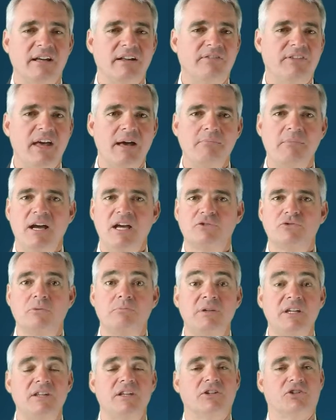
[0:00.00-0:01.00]
that might as well
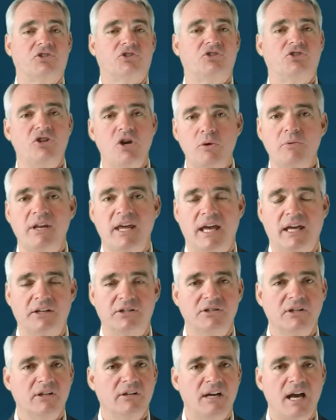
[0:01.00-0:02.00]
be the Stone Age.